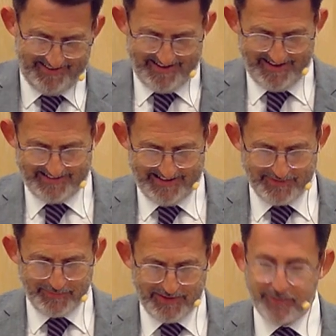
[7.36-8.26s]
And let
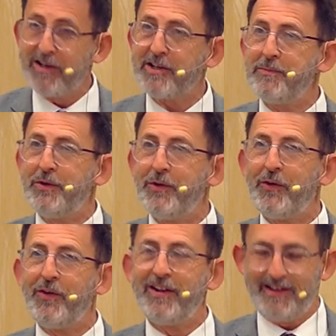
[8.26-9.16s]
me welcome you
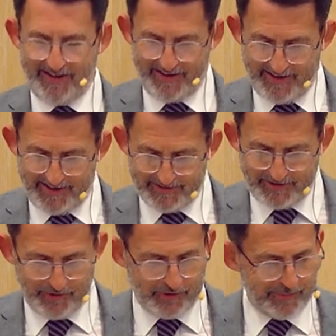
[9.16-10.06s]
all uh,
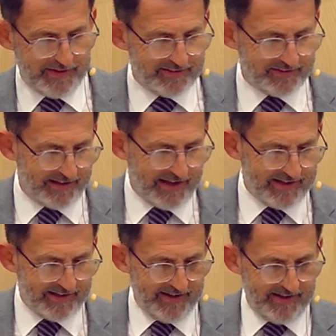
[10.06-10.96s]
to our meeting
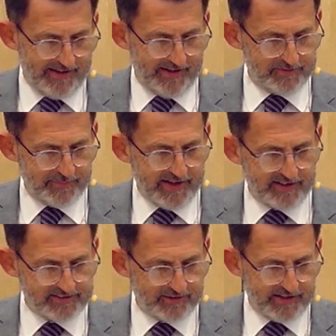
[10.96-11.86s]
tonight, as Mike
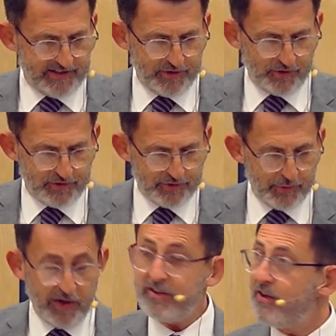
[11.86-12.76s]
has already done so.
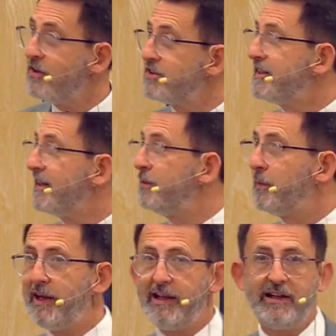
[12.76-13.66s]
And you're singing
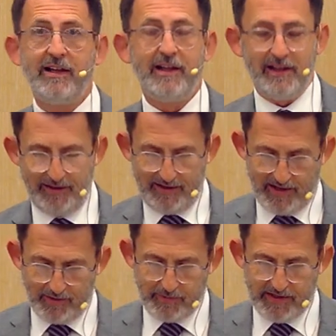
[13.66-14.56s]
well,
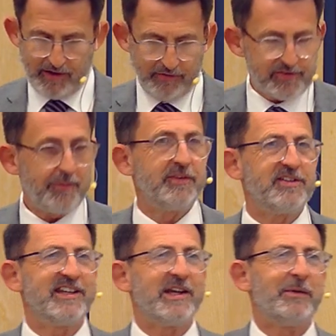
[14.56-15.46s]
and we have something to
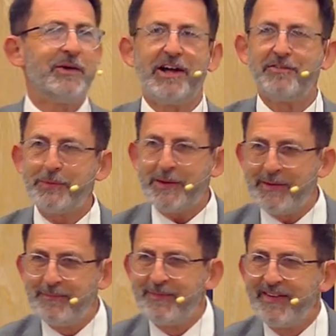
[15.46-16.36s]
sing about, haven't we?
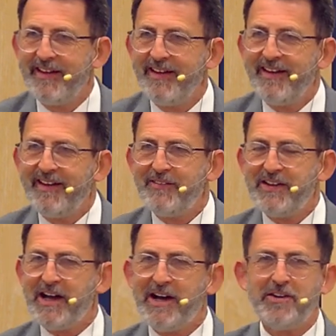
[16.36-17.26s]
We
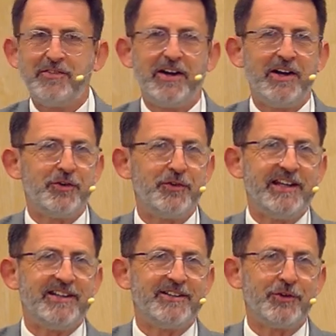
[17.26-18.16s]
have a
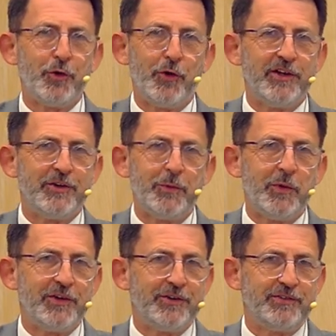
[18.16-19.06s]
great God and a
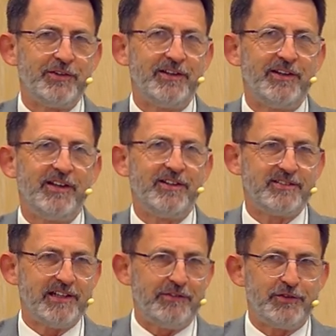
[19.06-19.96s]
wonderful
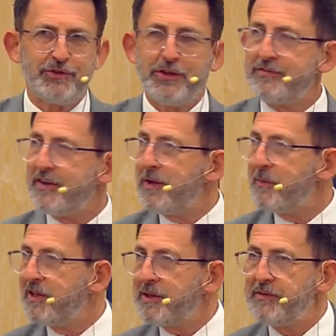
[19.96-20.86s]
Saviour. So you're very
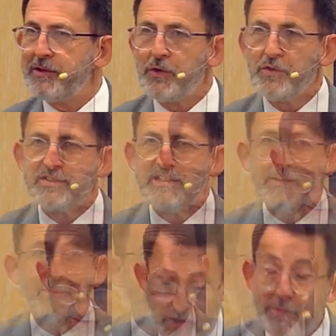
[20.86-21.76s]
welcome in the Lord's
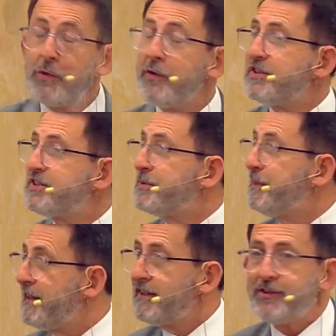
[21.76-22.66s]
name. Now we're going to
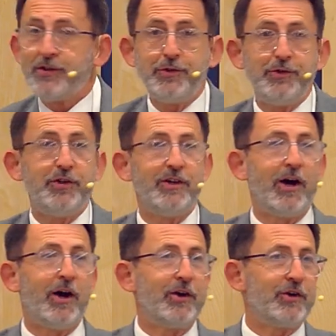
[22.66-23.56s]
speak to
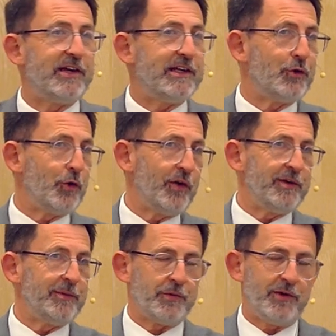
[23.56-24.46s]
our great God
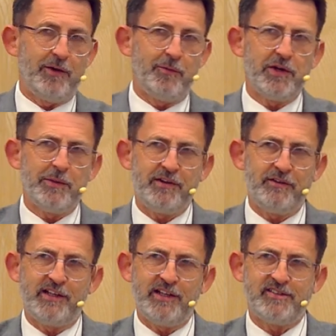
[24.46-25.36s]
in prayer. And what a
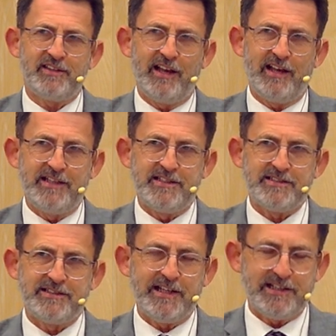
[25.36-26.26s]
privilege that
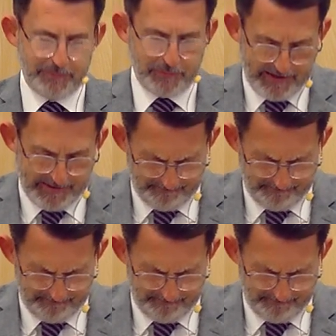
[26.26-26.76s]
is. Let us pray.